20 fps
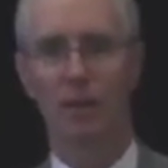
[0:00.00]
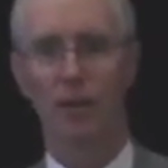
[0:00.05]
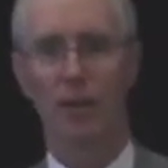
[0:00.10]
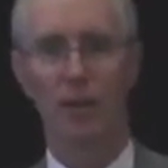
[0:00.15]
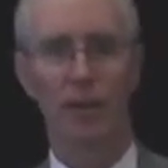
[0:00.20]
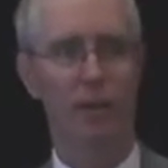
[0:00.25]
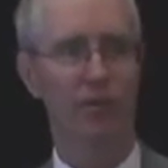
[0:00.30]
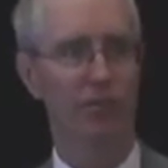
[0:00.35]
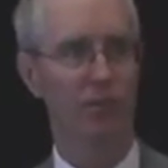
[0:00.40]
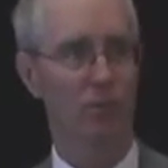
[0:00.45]

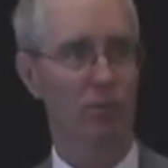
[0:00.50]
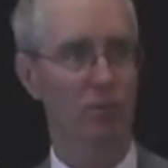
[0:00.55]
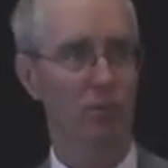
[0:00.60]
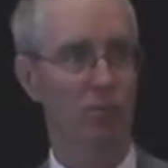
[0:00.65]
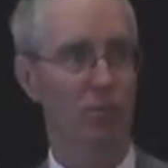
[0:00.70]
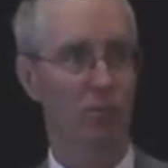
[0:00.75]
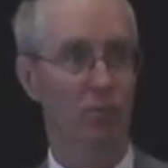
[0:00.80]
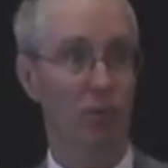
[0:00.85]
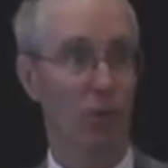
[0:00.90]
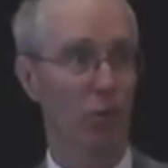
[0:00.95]
And if you
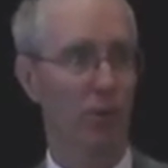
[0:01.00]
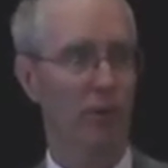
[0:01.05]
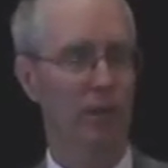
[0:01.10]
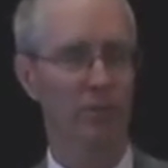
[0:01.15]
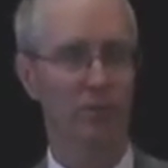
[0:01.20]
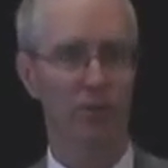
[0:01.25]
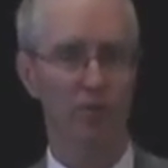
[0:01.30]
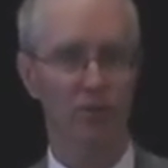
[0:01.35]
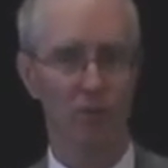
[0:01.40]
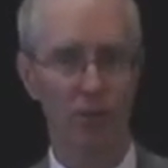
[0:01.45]
don't
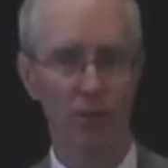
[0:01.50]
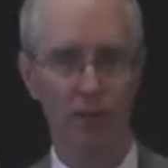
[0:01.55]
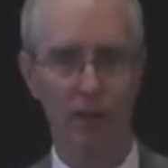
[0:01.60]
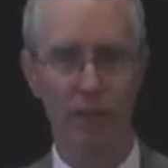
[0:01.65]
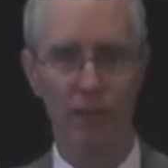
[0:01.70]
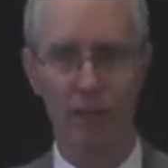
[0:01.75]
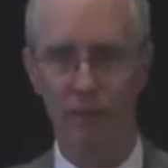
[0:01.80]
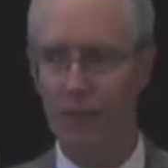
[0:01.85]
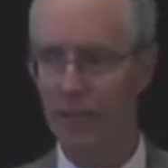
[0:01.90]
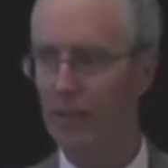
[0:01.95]

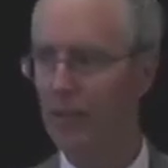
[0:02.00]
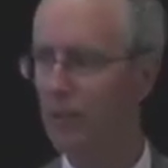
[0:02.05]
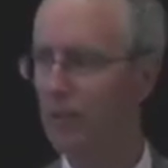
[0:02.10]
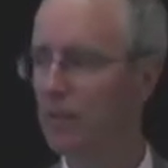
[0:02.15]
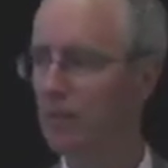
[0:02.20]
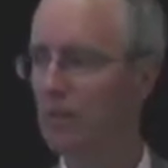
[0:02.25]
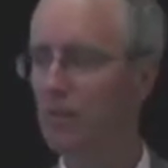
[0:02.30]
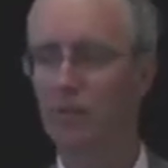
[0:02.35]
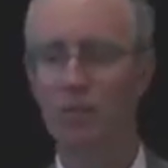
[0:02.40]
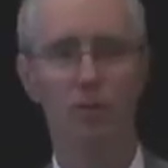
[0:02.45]
necessarily need
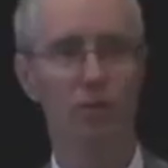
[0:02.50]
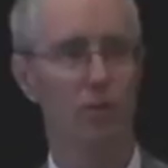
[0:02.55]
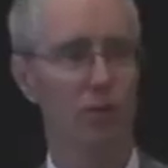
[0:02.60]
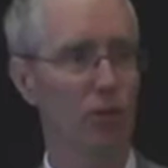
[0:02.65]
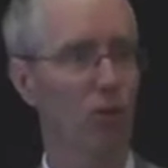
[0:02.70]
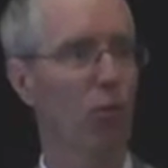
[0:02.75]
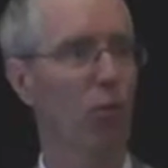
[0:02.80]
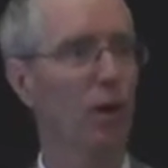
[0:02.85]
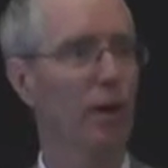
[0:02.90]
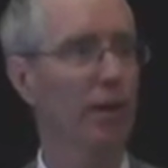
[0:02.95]
it, do
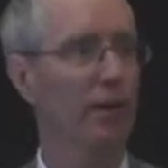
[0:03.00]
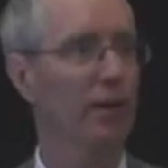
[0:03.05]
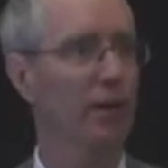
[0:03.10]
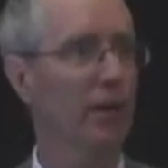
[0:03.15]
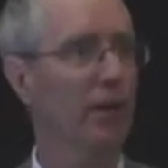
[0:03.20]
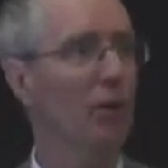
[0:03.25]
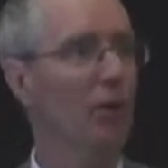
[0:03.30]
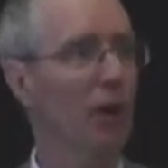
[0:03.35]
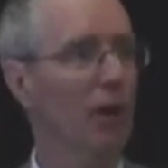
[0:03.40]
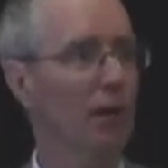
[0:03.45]
you want it
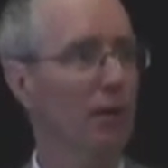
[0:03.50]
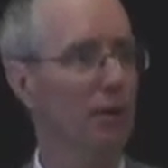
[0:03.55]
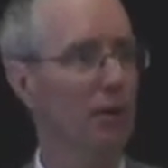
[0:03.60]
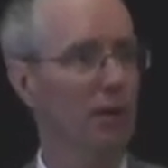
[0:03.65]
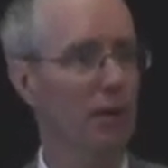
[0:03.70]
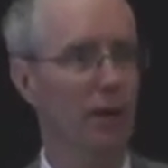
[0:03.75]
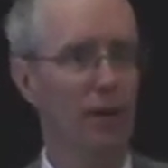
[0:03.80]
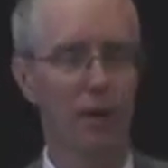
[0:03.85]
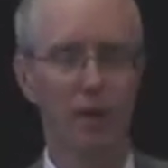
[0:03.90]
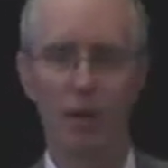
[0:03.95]
anyway?
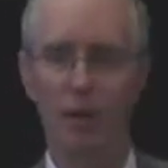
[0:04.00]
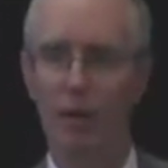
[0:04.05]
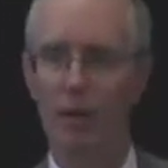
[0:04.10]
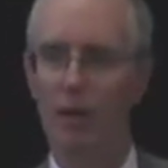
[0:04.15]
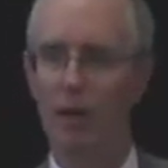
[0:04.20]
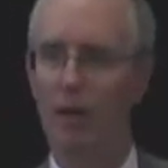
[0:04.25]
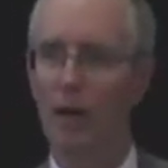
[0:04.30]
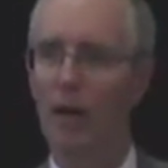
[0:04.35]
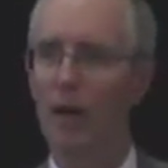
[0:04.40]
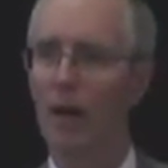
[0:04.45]

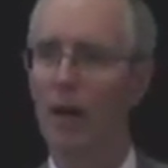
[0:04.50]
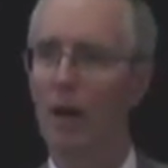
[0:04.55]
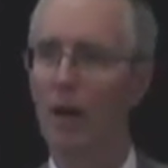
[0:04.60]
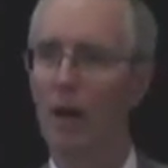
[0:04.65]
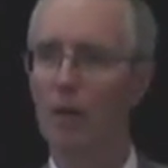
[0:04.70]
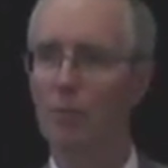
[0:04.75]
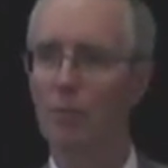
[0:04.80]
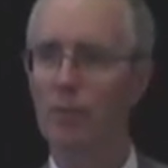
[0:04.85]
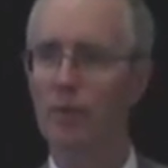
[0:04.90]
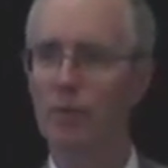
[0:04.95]

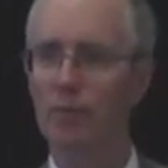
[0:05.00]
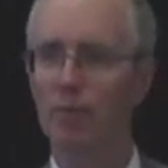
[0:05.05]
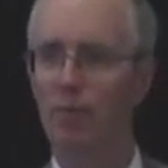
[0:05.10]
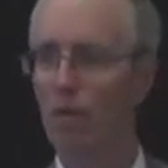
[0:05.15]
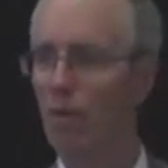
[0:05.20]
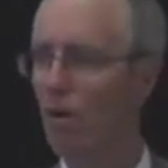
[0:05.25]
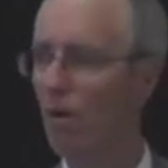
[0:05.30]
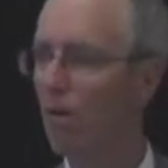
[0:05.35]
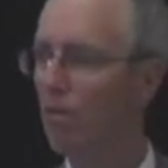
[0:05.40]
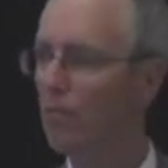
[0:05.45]
I've been
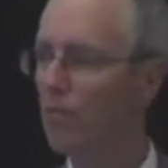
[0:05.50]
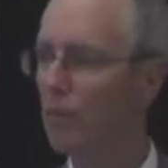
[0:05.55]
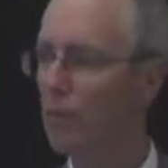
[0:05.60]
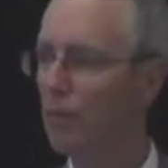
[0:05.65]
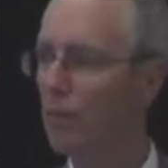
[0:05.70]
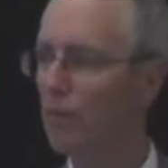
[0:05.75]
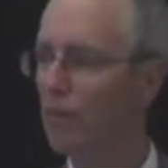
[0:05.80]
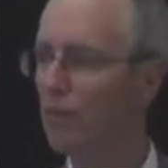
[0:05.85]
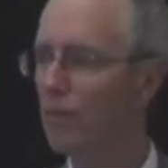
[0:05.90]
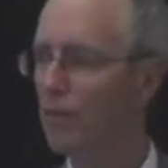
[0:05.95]
involved
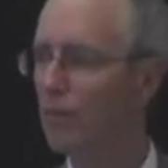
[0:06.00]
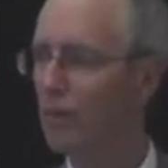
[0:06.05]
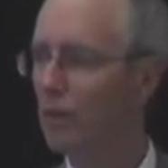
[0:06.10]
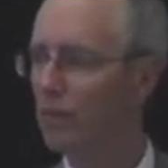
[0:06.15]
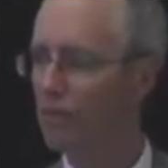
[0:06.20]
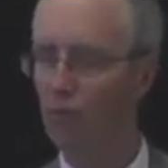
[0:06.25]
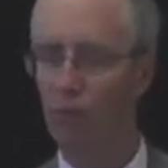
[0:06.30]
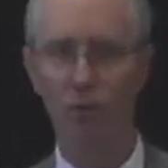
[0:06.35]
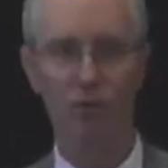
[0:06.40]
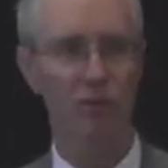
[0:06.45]
with,
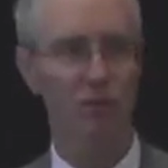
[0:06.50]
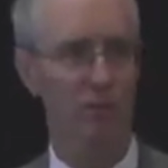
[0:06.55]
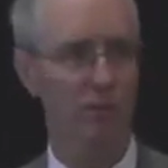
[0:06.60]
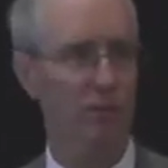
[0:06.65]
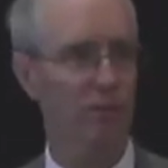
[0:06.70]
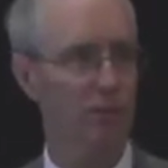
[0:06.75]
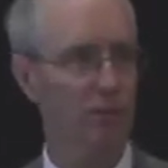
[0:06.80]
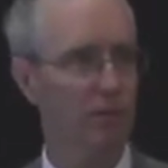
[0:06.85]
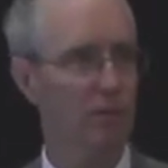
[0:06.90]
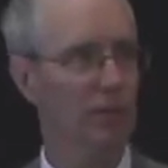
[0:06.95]

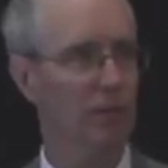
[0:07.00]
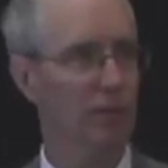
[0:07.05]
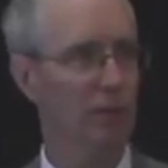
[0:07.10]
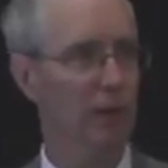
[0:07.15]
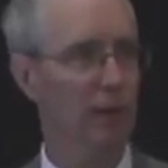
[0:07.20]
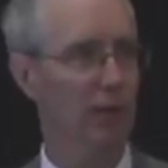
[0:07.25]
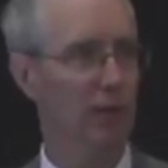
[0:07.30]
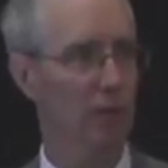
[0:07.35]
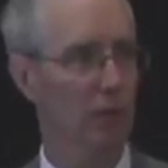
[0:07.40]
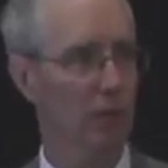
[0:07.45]
unfortunately, in
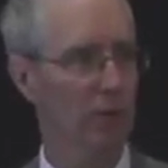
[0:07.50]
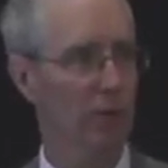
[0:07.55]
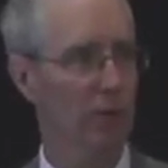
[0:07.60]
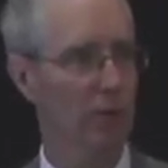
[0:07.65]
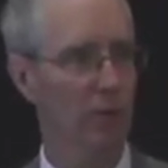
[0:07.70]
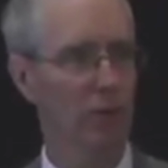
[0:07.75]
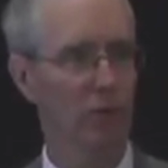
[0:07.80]
my career, there were